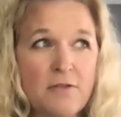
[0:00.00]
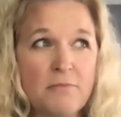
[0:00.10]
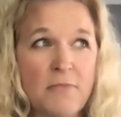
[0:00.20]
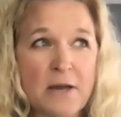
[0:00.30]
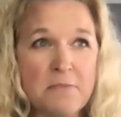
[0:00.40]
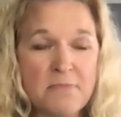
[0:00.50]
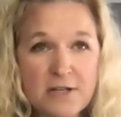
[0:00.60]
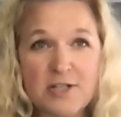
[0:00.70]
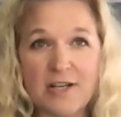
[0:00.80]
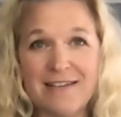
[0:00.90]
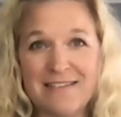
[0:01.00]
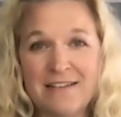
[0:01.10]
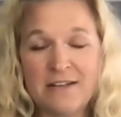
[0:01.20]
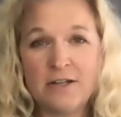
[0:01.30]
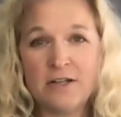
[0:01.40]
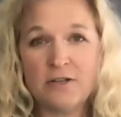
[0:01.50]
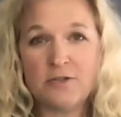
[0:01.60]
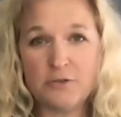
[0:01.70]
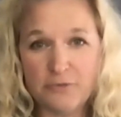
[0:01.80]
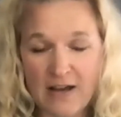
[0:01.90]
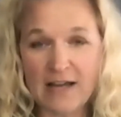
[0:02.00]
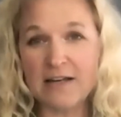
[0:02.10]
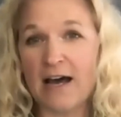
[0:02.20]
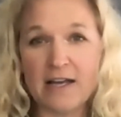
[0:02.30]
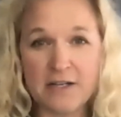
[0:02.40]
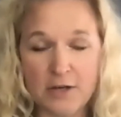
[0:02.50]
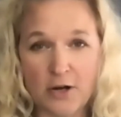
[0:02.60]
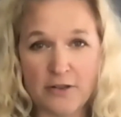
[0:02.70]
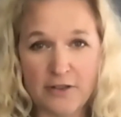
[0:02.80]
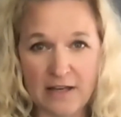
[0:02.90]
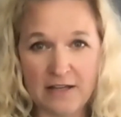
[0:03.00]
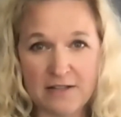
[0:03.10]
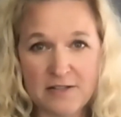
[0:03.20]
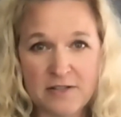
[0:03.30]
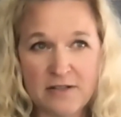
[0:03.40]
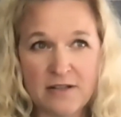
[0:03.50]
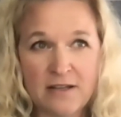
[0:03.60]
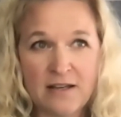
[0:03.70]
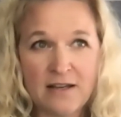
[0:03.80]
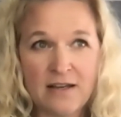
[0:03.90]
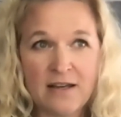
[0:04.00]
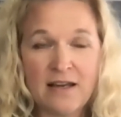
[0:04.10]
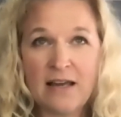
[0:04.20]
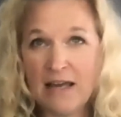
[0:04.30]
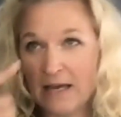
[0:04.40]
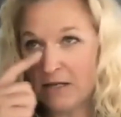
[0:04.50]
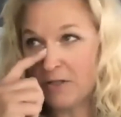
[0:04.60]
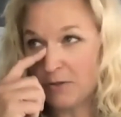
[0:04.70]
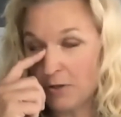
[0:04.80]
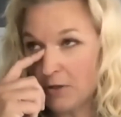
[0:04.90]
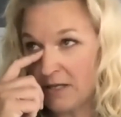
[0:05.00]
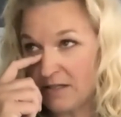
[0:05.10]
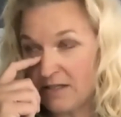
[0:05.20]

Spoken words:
my mission to find God in all things, and to look at